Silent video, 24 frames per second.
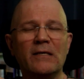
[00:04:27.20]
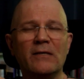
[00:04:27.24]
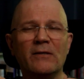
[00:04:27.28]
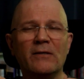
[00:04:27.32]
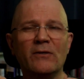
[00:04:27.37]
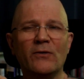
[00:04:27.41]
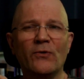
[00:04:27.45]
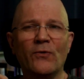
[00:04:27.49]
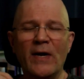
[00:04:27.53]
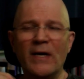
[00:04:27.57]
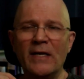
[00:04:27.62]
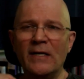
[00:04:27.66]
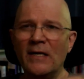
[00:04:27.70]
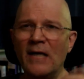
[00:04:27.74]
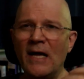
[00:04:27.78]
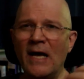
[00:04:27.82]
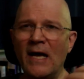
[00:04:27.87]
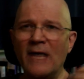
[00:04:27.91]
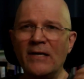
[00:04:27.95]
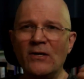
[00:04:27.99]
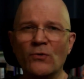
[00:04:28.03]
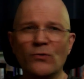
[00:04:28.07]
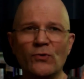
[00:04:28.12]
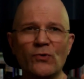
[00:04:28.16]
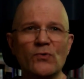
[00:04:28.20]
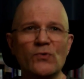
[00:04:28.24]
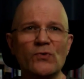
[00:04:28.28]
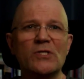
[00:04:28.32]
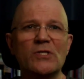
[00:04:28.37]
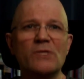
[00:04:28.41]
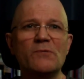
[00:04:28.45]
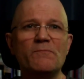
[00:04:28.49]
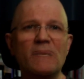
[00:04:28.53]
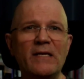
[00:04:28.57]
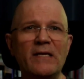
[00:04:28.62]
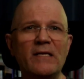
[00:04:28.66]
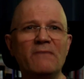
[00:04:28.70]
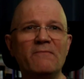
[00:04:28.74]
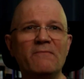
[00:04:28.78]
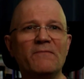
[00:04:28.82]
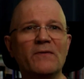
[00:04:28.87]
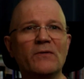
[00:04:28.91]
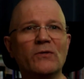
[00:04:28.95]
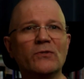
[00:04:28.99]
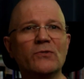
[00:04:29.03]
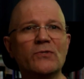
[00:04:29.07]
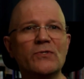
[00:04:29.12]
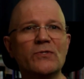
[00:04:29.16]
granted, I don't use as many
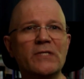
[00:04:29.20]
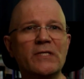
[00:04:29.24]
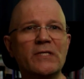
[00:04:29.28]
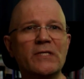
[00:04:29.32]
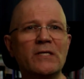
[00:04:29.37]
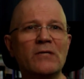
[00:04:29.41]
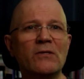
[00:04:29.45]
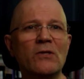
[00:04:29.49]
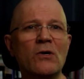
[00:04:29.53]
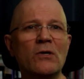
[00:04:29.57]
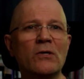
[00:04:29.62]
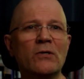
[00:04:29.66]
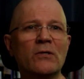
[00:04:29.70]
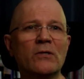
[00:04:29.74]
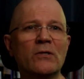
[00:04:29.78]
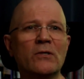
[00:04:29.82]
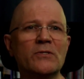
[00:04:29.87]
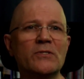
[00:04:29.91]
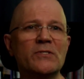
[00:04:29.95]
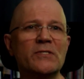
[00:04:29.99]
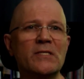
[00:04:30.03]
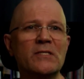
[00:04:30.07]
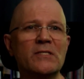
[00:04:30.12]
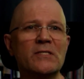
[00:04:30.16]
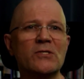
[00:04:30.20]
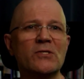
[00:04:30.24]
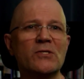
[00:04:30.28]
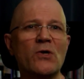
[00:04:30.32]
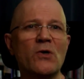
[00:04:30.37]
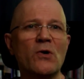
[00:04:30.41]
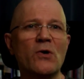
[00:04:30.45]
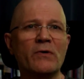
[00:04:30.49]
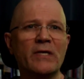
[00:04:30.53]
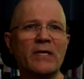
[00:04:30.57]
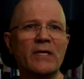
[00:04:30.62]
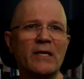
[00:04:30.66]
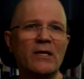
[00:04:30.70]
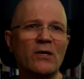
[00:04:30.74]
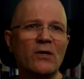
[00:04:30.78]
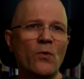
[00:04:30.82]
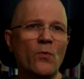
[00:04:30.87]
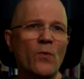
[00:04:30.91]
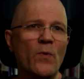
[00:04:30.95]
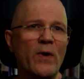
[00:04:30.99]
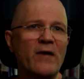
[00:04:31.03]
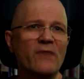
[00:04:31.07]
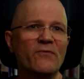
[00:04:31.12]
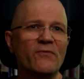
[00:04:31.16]
filters any longer since getting
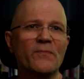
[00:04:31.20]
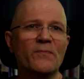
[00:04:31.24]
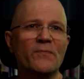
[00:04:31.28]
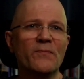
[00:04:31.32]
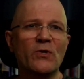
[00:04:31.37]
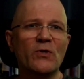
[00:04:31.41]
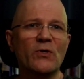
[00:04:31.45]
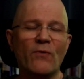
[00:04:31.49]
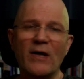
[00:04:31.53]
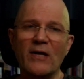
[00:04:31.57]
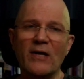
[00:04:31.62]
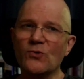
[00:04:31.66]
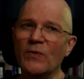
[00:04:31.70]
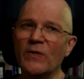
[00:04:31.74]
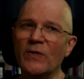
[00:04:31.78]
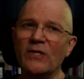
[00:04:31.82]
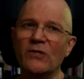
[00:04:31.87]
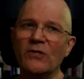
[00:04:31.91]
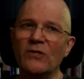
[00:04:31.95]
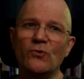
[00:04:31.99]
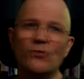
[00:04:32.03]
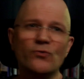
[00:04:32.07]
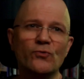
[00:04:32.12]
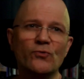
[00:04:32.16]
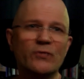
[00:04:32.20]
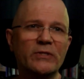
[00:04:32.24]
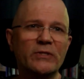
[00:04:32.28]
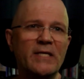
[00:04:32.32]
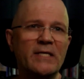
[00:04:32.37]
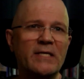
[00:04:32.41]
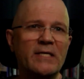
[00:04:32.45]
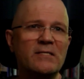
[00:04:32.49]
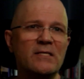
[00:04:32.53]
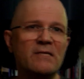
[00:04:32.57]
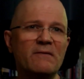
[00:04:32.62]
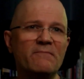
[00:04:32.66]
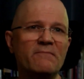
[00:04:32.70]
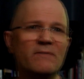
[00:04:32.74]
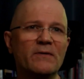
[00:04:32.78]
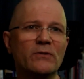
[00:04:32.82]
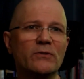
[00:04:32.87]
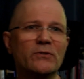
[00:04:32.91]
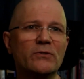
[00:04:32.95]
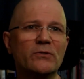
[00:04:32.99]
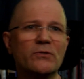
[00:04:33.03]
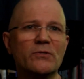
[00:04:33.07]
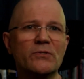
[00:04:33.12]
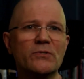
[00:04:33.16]
away from the graduated neutral density
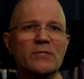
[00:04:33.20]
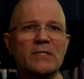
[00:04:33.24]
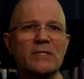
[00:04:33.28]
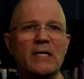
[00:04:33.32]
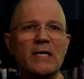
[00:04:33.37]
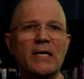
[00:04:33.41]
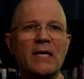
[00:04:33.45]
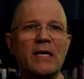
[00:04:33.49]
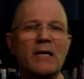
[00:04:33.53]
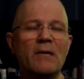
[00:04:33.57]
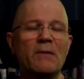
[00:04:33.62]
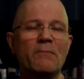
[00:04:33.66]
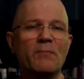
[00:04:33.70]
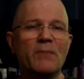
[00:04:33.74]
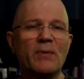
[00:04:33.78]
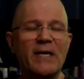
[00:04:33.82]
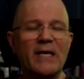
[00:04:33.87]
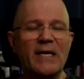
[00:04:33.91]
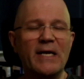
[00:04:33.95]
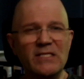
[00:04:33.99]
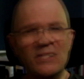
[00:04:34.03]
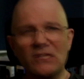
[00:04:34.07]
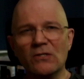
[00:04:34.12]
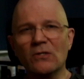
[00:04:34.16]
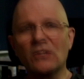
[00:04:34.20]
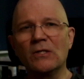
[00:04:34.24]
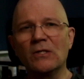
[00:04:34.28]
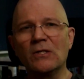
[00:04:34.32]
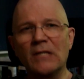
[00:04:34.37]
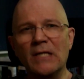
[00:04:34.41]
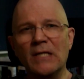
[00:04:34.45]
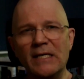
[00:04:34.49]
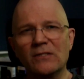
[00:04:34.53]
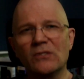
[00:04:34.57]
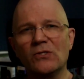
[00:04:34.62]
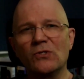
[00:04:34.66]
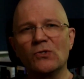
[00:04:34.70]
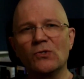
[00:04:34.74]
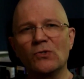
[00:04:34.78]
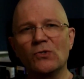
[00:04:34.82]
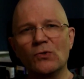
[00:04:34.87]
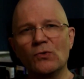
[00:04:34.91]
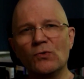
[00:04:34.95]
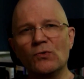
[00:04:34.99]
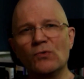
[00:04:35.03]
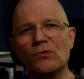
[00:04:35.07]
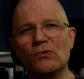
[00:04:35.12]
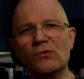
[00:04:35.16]
filters, but I still like to
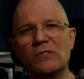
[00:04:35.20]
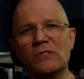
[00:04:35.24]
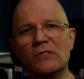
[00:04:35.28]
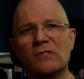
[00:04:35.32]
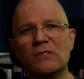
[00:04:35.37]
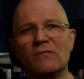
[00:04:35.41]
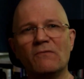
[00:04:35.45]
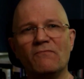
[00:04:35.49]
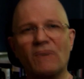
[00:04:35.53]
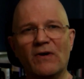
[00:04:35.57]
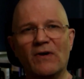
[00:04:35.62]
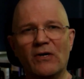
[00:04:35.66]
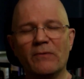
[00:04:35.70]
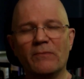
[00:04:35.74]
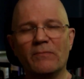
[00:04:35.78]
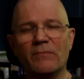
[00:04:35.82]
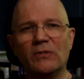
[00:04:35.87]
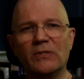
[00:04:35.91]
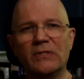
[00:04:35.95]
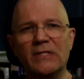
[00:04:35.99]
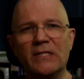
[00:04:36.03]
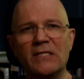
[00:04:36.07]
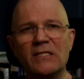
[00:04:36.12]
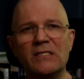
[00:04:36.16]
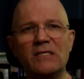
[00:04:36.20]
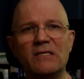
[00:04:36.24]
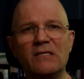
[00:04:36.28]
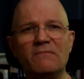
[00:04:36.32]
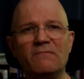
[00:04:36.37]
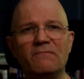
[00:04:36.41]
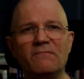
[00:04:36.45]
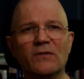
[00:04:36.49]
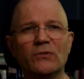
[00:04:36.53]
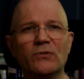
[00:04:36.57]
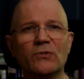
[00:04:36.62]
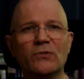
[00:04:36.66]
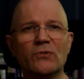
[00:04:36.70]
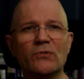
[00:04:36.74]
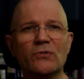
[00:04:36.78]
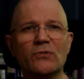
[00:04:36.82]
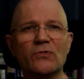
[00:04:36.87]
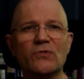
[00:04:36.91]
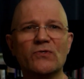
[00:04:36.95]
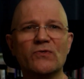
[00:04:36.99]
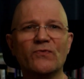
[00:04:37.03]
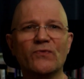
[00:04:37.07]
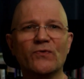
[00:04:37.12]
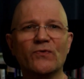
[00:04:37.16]
use variable density
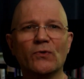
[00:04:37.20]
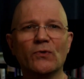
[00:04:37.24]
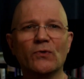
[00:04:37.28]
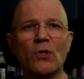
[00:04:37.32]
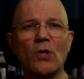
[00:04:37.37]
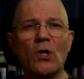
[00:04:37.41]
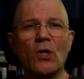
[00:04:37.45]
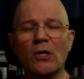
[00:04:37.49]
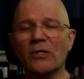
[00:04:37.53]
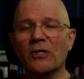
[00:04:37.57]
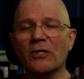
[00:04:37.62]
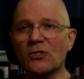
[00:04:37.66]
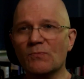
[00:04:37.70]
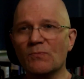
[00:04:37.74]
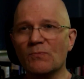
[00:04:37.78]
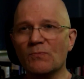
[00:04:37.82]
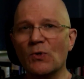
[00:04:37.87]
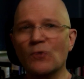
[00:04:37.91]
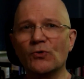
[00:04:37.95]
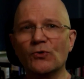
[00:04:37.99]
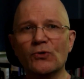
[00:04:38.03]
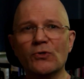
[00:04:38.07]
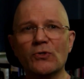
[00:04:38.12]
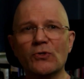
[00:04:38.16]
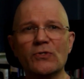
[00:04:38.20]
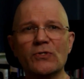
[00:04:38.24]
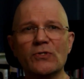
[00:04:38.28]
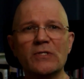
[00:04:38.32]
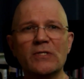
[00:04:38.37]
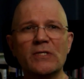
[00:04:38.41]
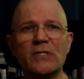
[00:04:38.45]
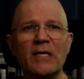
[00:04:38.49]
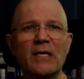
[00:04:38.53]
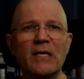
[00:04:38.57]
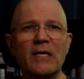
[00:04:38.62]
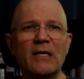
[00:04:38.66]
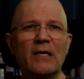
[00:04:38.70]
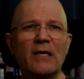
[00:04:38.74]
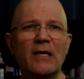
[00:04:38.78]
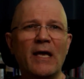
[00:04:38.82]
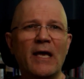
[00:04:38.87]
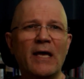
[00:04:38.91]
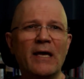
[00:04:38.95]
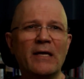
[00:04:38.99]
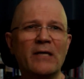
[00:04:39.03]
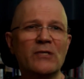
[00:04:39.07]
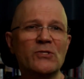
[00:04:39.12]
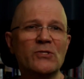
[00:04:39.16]
filters for long exposures,
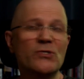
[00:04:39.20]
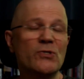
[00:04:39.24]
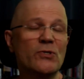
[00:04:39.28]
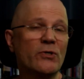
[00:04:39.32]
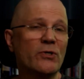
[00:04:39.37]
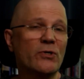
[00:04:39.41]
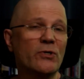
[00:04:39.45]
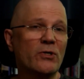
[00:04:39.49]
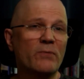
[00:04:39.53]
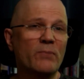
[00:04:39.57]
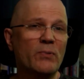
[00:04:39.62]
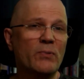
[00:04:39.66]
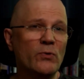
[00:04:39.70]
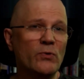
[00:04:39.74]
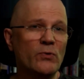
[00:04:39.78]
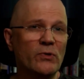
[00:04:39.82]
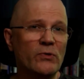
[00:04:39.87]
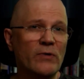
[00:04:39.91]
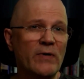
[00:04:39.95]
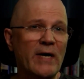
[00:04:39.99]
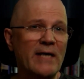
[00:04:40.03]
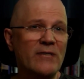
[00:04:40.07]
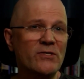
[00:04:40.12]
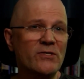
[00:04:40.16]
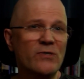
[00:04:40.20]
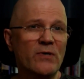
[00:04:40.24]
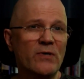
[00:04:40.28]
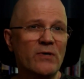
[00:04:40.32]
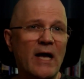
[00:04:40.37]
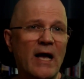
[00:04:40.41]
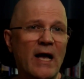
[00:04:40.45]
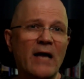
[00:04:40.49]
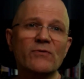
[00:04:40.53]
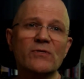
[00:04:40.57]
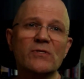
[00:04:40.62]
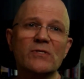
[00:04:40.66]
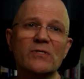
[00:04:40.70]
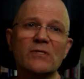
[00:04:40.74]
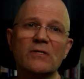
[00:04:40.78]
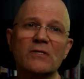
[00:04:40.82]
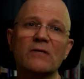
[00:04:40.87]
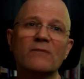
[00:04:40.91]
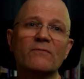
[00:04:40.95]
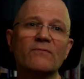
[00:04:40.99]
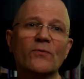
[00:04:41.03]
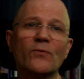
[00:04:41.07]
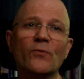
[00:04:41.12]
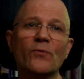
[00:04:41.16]
and a circular polarizer
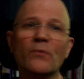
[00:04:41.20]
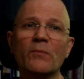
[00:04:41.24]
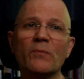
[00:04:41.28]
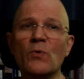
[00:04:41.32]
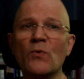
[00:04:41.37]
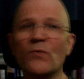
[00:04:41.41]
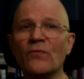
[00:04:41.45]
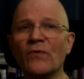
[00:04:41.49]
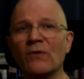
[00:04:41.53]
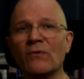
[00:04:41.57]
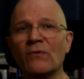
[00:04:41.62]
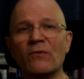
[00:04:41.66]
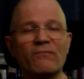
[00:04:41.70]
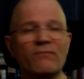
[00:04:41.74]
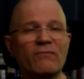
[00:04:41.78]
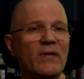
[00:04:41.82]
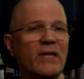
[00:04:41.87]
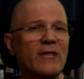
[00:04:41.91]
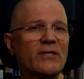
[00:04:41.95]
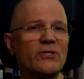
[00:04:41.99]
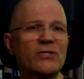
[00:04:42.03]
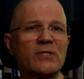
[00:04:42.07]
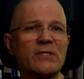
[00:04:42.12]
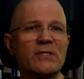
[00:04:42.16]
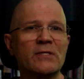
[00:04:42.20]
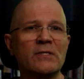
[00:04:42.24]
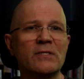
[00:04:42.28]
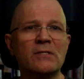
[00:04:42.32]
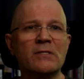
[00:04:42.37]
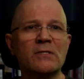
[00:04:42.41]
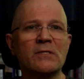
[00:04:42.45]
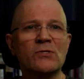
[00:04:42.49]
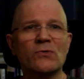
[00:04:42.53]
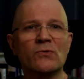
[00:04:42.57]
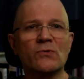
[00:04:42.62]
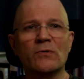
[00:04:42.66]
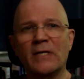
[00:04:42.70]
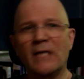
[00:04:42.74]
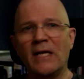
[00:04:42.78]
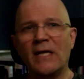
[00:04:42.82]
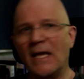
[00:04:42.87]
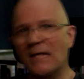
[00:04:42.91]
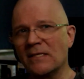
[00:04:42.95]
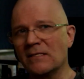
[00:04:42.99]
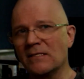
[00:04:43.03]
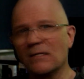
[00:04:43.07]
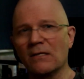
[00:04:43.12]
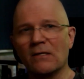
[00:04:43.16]
obviously for removing reflections or
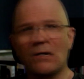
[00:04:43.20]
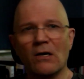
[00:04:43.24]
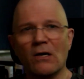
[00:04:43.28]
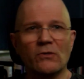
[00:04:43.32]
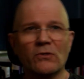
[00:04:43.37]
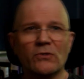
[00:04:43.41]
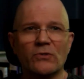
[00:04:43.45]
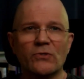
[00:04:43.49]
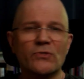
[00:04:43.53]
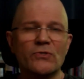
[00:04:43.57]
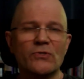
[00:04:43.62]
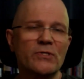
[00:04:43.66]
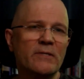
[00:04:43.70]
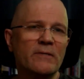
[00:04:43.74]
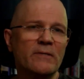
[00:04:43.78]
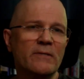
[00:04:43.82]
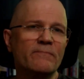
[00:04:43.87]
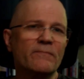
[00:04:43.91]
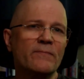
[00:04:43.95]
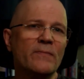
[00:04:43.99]
enhancing colors.